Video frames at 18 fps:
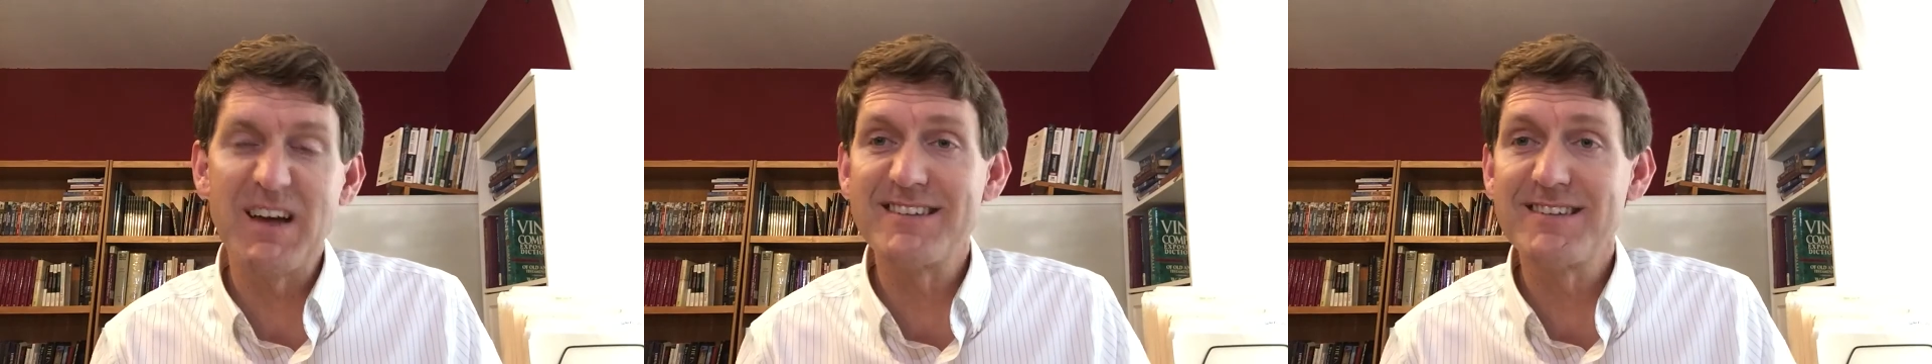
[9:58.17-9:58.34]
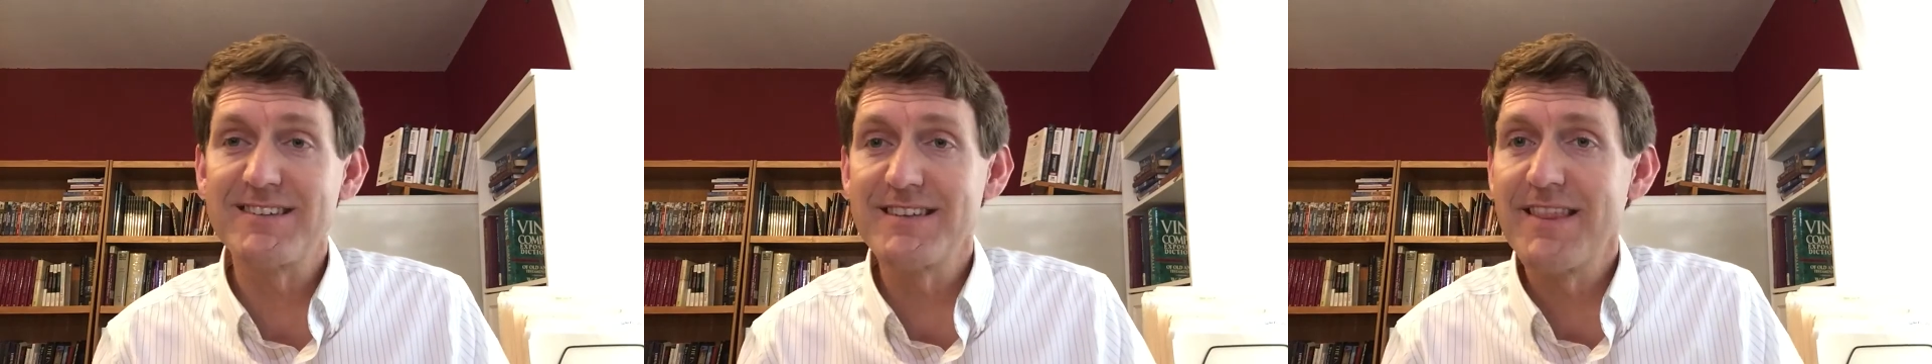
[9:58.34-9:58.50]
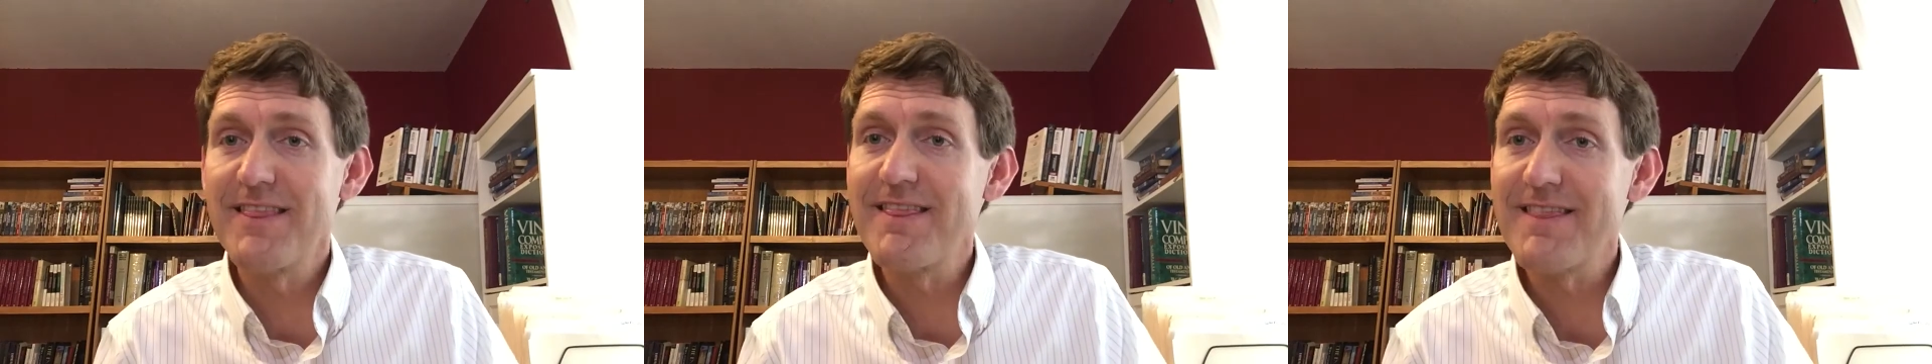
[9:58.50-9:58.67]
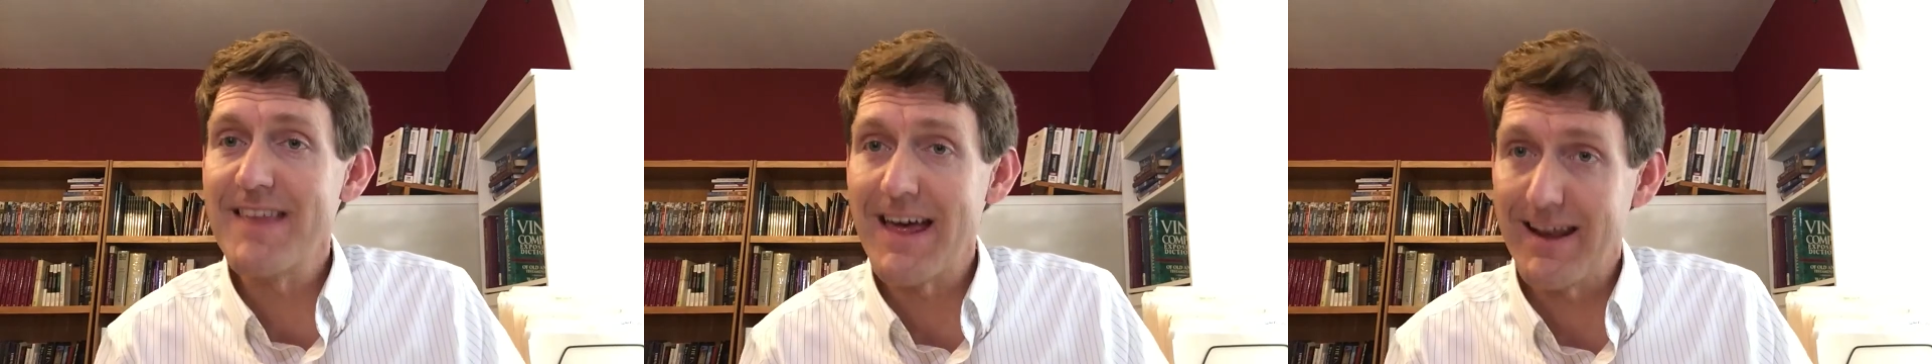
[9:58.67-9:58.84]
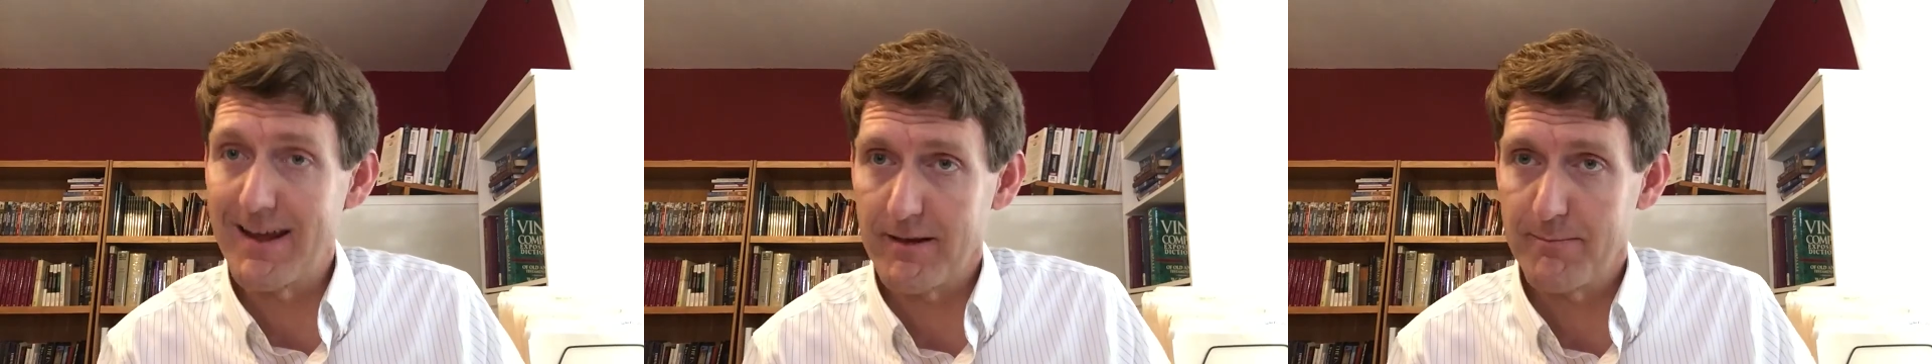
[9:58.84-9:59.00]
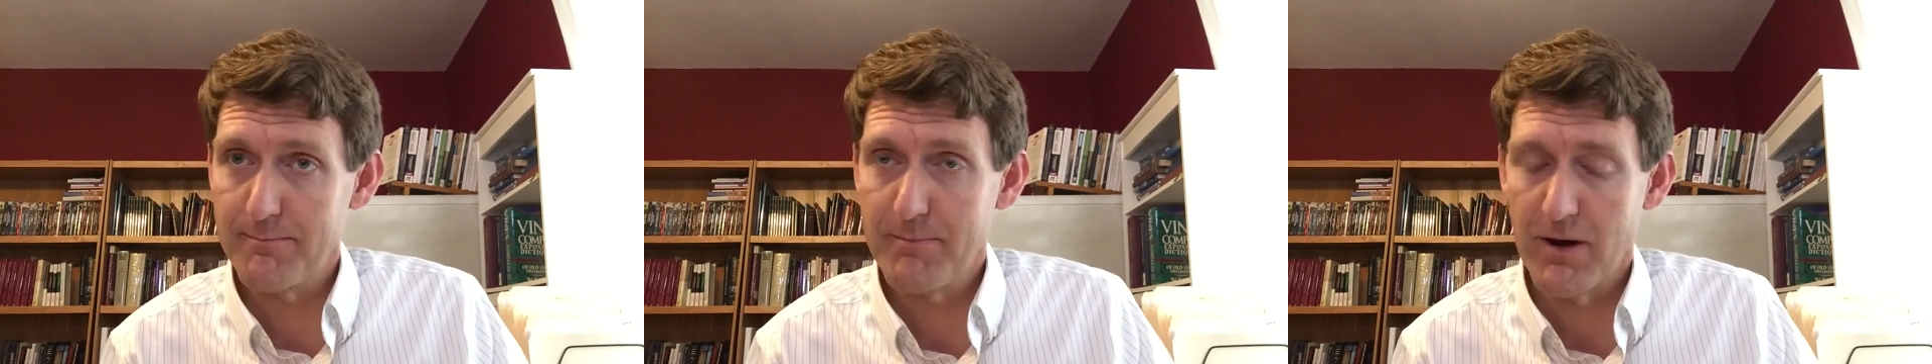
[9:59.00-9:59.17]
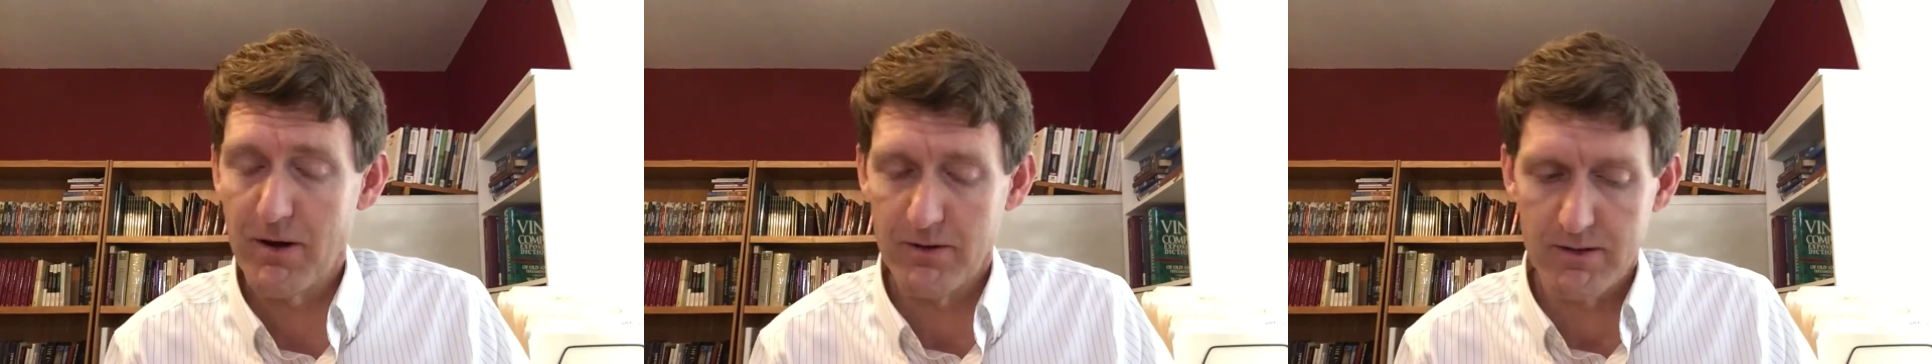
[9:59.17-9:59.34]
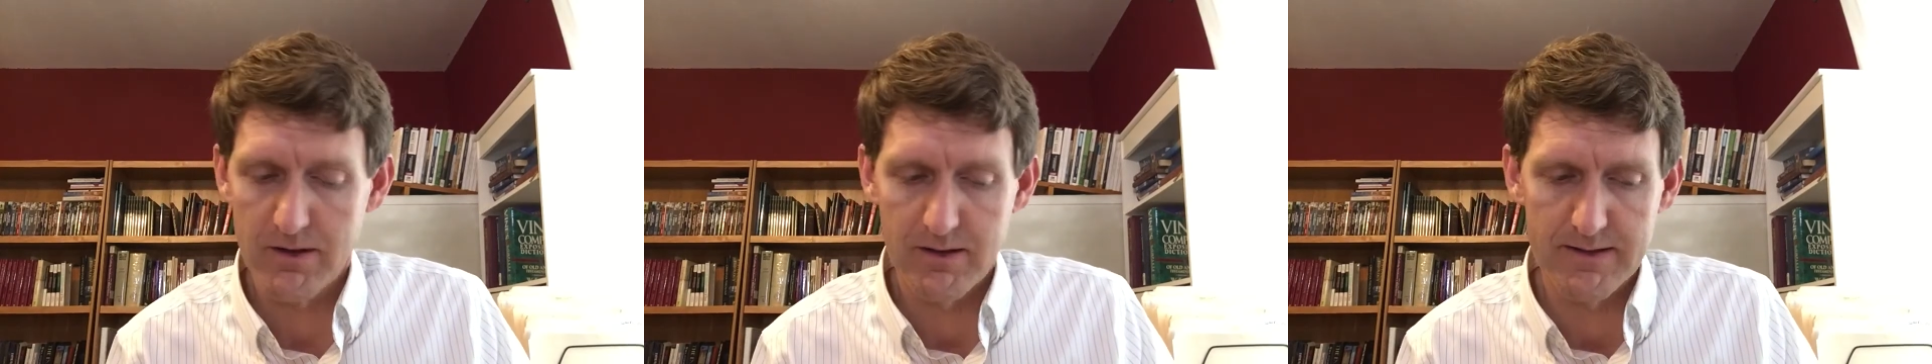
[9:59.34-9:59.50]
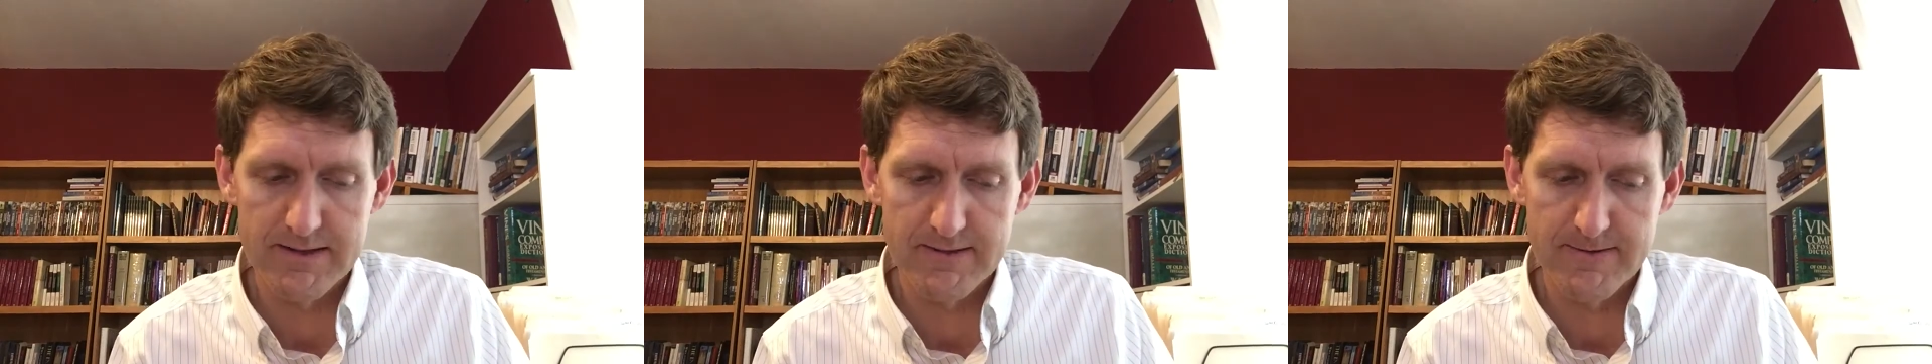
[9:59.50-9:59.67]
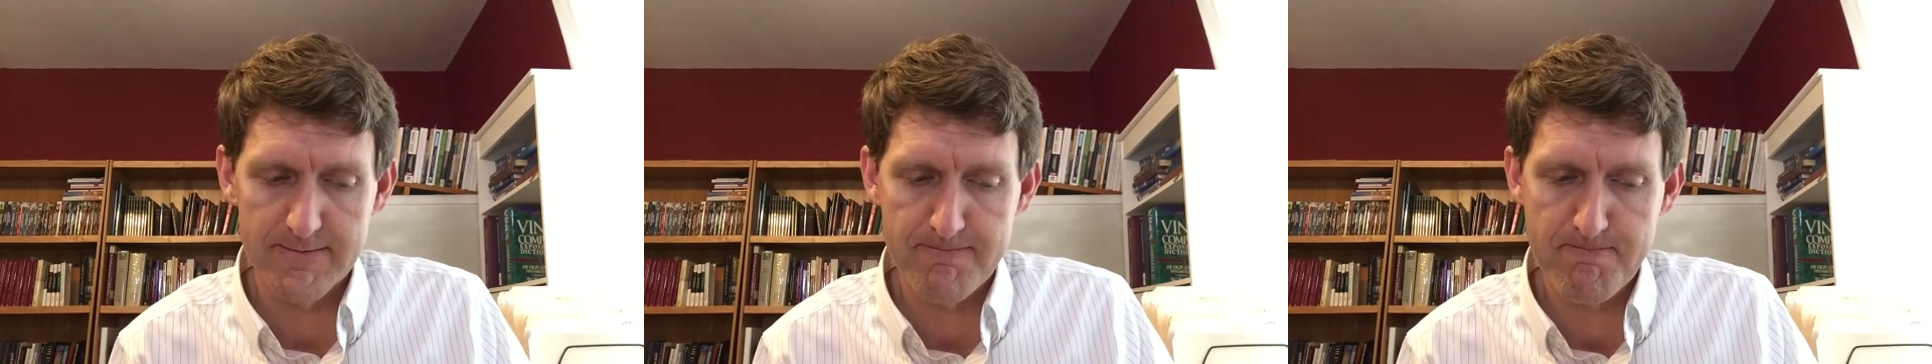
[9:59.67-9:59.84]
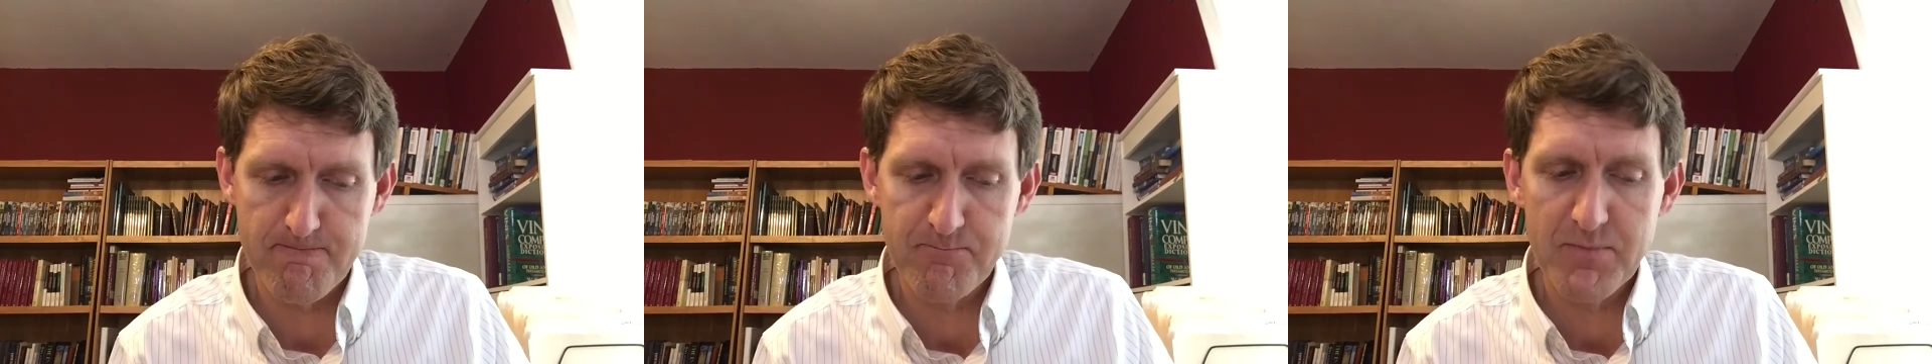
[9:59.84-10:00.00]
synthetic parallelism.